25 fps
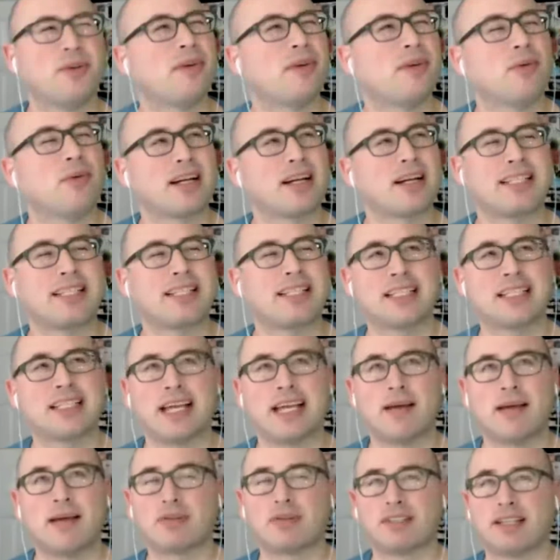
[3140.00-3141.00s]
you. I want to say
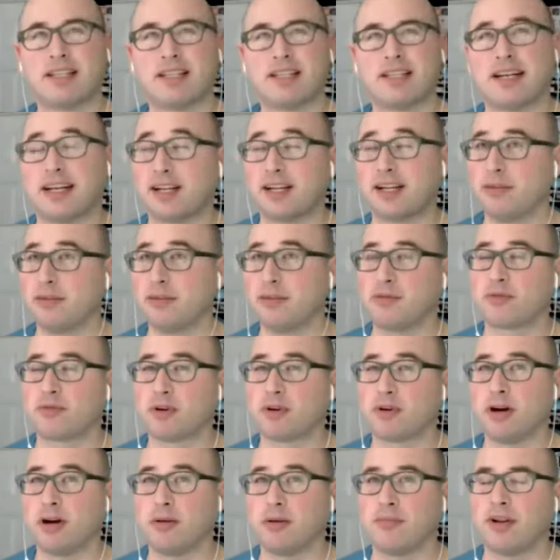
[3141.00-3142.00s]
it's ten percent. I could be
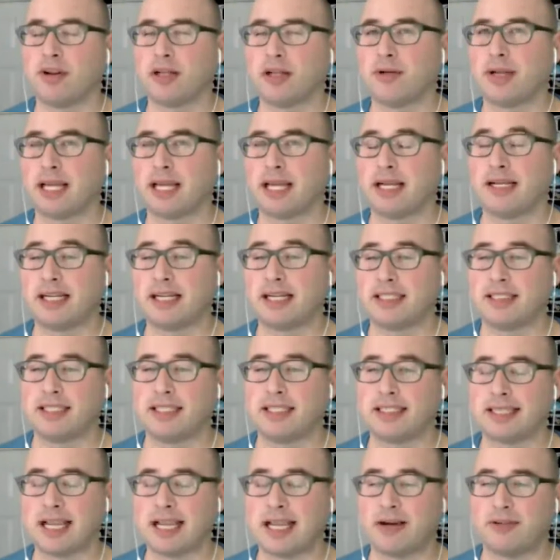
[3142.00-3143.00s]
wrong, but you get a
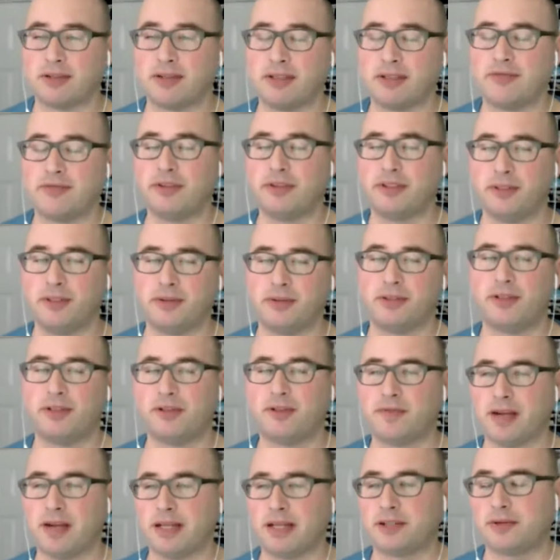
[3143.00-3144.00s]
nice discount if you use
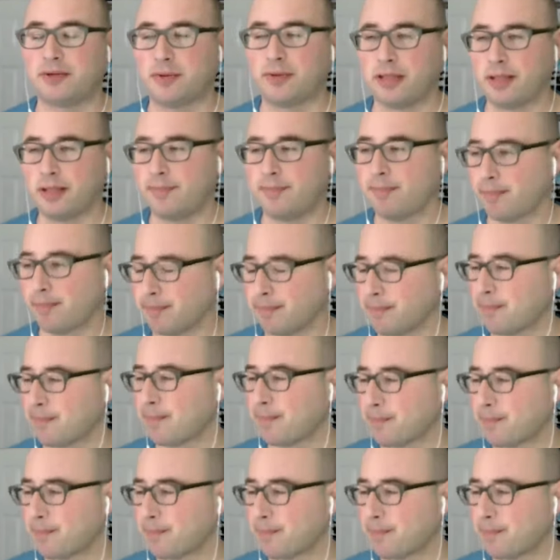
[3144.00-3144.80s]
two factor with them.